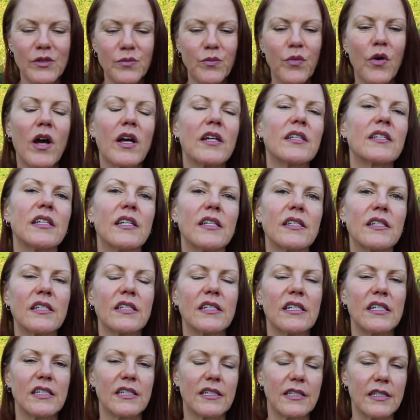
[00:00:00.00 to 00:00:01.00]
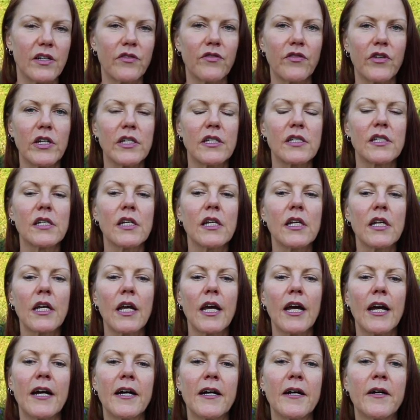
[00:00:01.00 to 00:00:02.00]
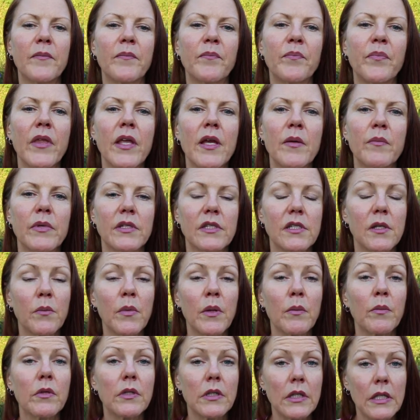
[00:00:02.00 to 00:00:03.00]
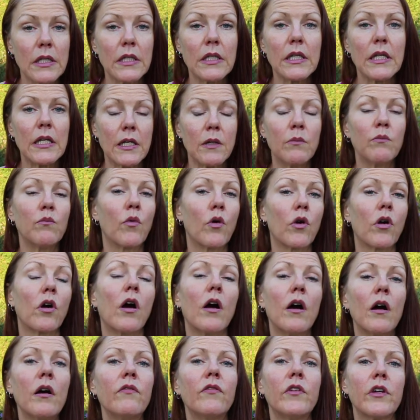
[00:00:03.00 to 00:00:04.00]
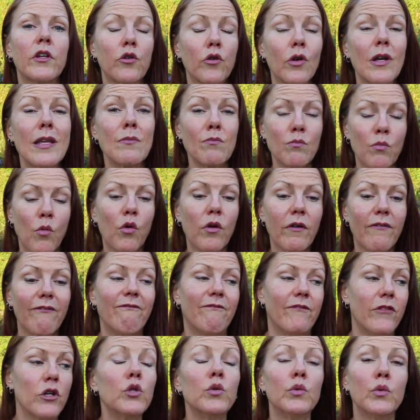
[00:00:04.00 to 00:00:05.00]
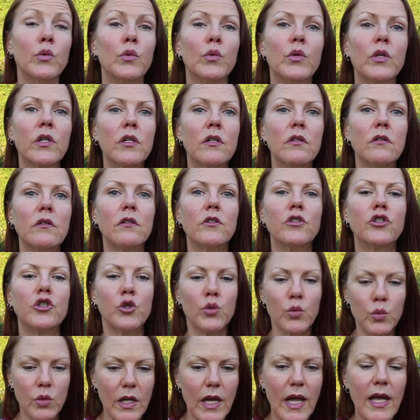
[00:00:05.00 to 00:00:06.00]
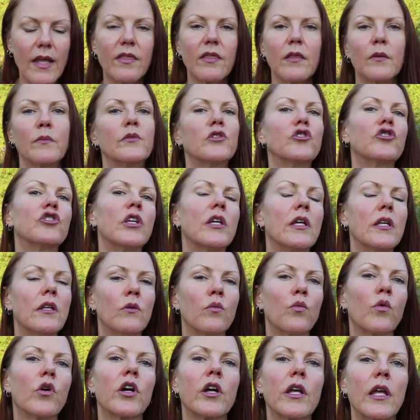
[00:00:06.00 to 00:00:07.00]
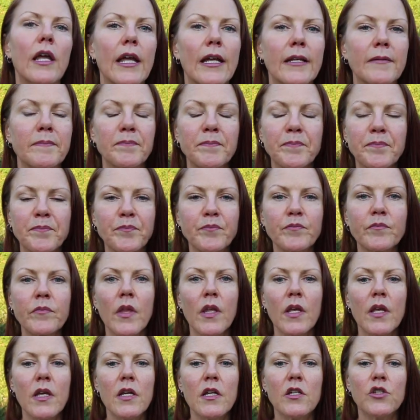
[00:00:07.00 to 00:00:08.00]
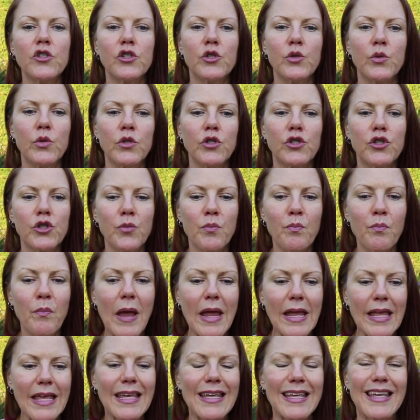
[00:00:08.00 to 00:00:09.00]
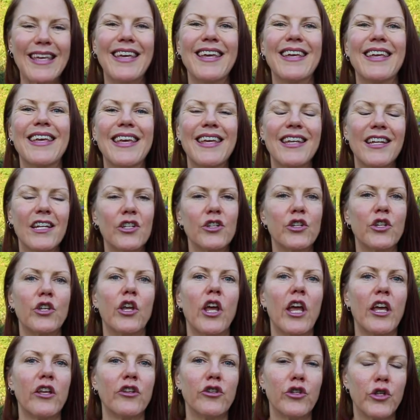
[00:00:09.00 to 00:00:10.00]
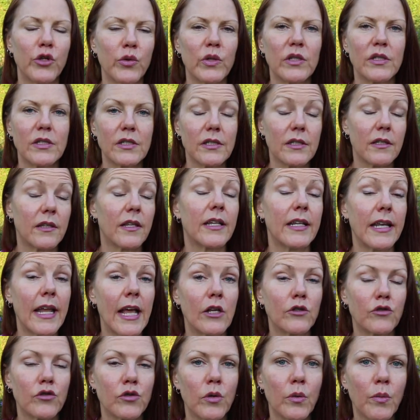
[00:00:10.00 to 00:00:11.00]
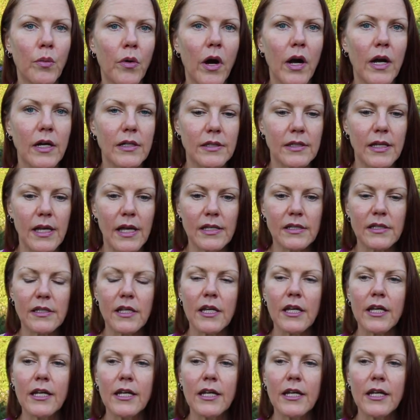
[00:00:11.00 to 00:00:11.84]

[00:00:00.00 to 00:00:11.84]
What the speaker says: process is different. But some people need to eat more often or eat more food to get the machine working, to make it kick in and do the natural process.